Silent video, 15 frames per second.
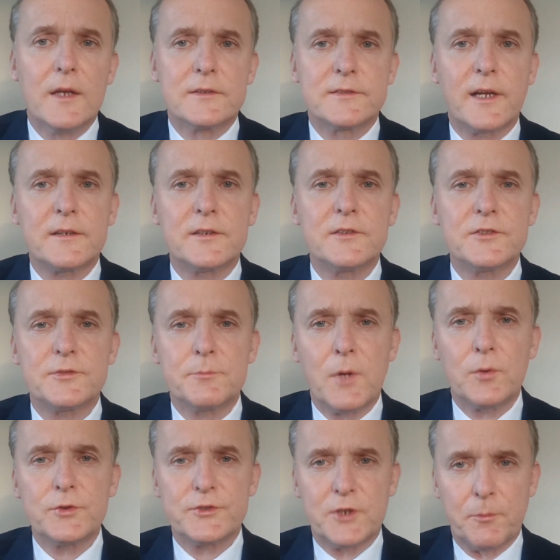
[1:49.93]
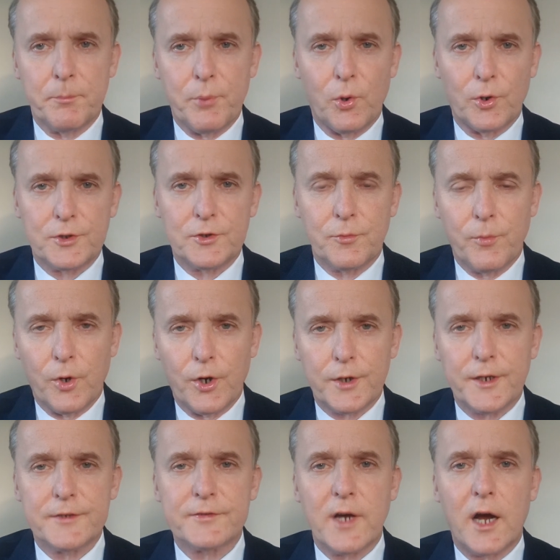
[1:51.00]
Sutton's most important
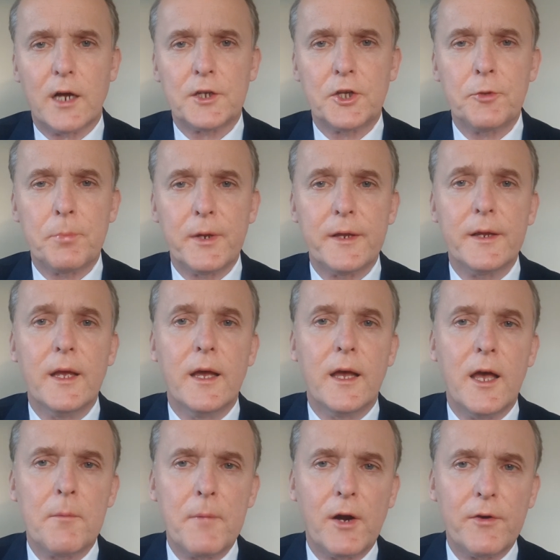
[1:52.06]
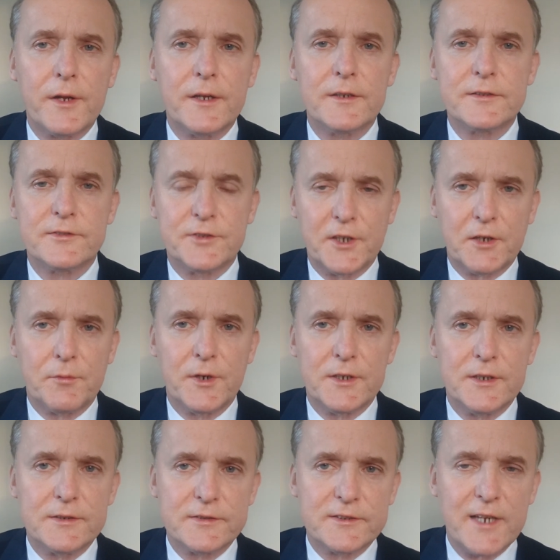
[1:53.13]
work is arguably America's
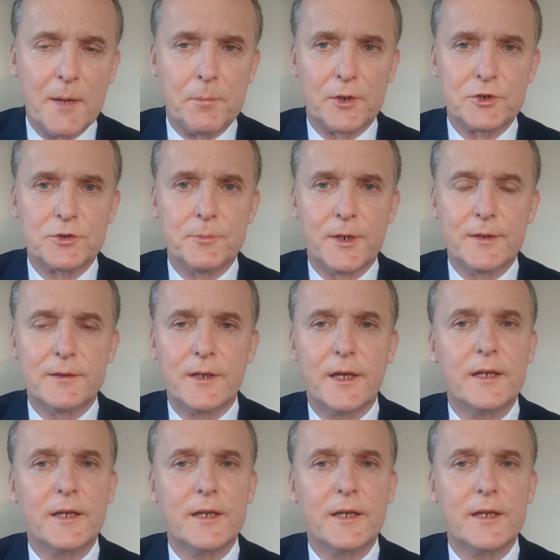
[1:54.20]
Secret Establishment,